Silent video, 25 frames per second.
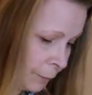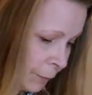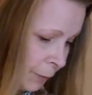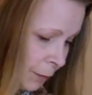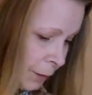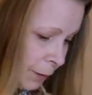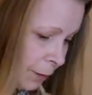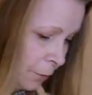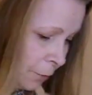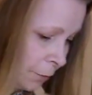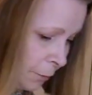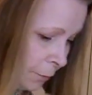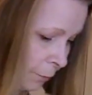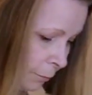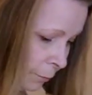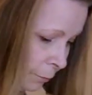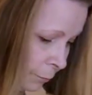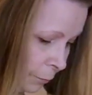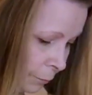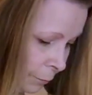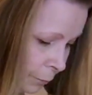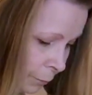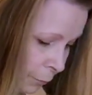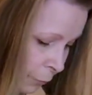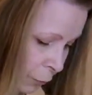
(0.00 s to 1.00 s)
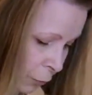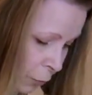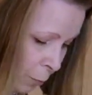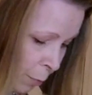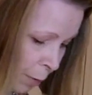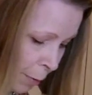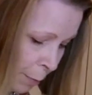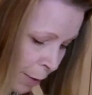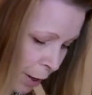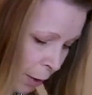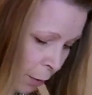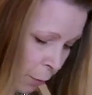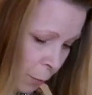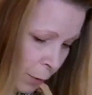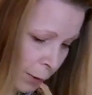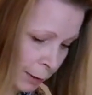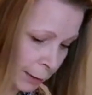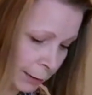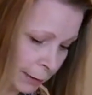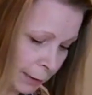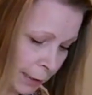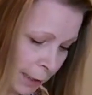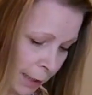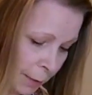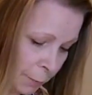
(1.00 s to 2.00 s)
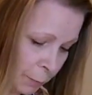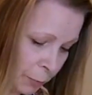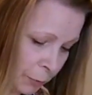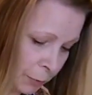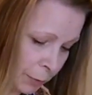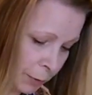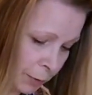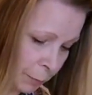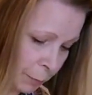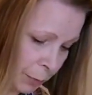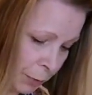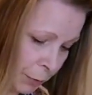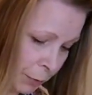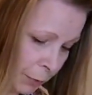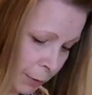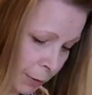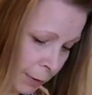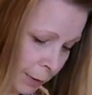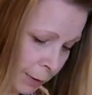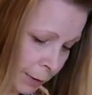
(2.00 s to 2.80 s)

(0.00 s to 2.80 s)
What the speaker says: So probably about 1 tablespoon